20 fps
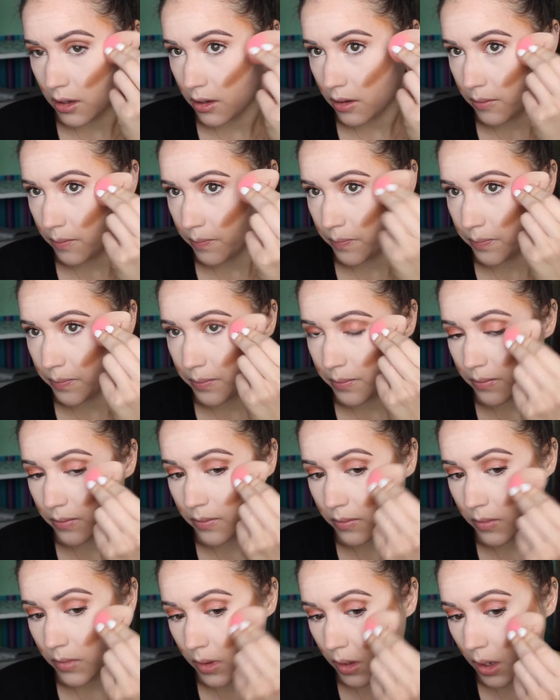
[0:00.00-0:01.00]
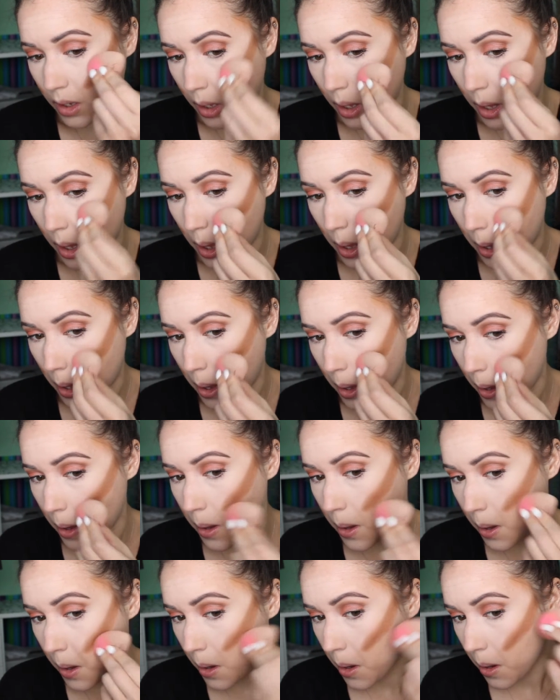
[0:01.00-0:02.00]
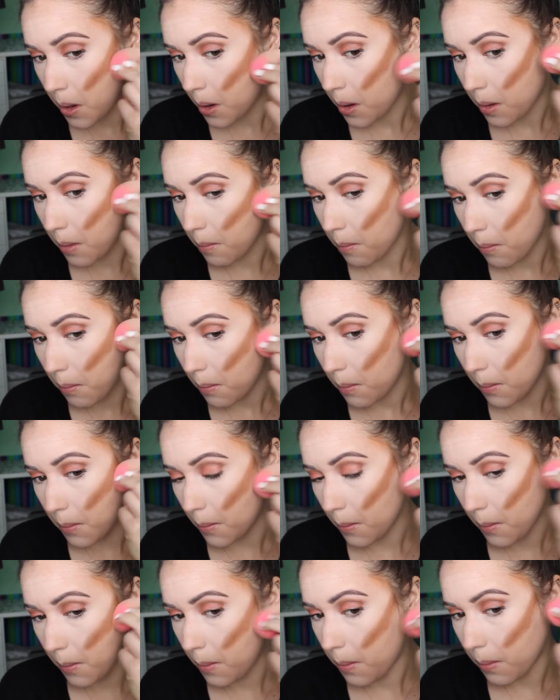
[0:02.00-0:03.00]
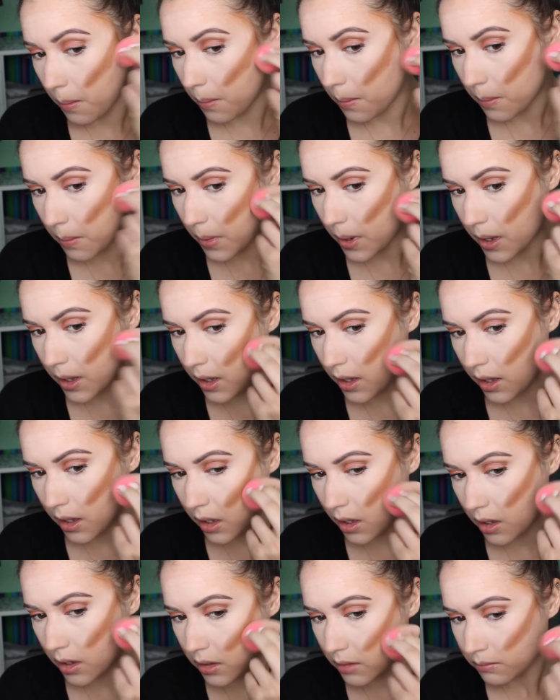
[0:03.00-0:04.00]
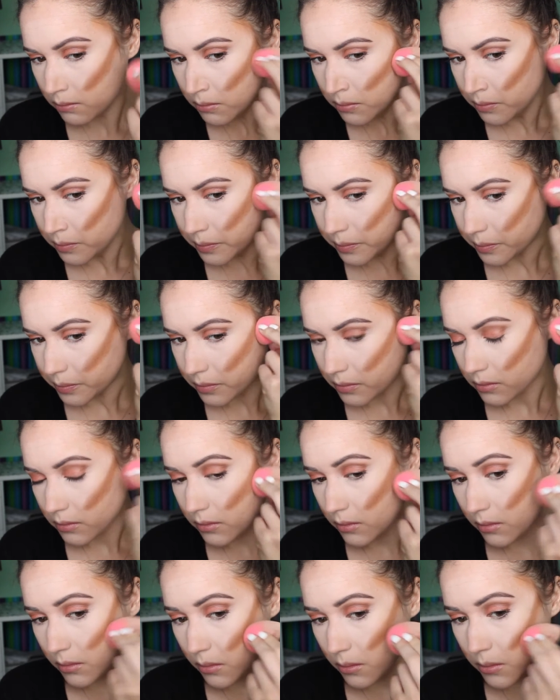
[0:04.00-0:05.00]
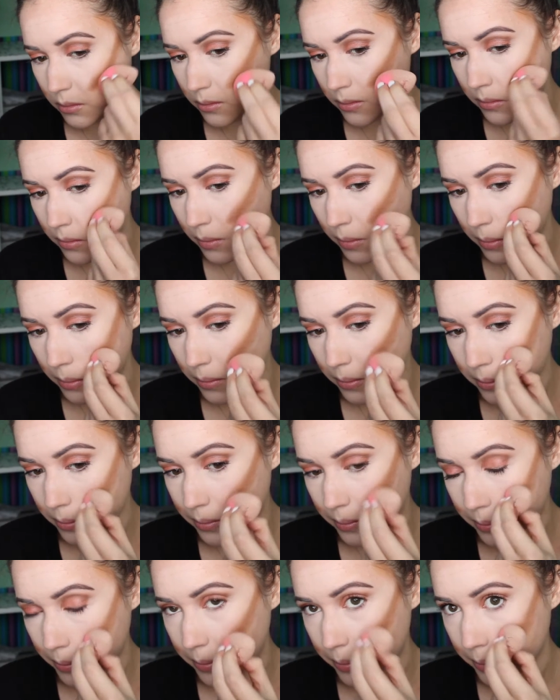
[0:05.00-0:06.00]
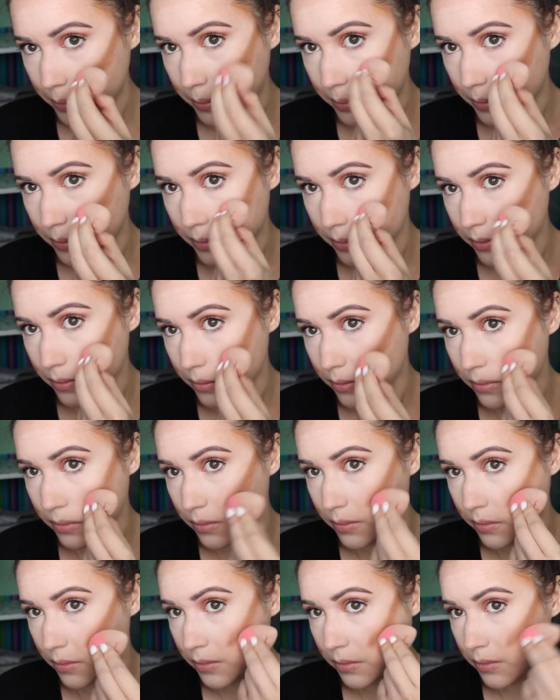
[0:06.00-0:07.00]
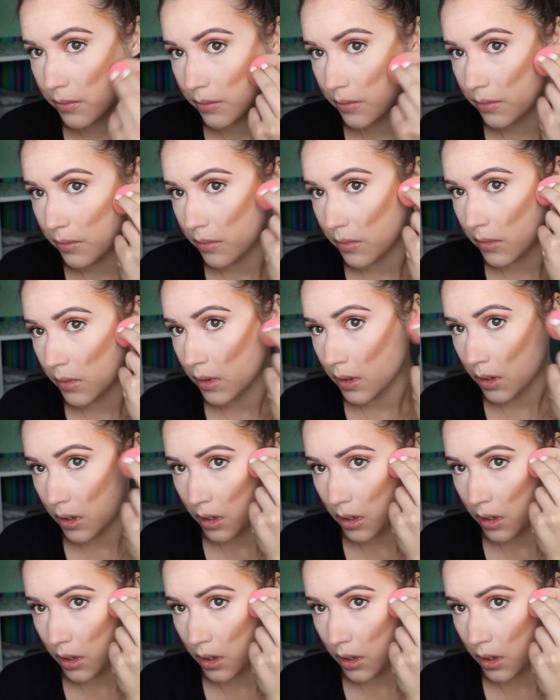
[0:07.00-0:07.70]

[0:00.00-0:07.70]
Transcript: Nobody speaks.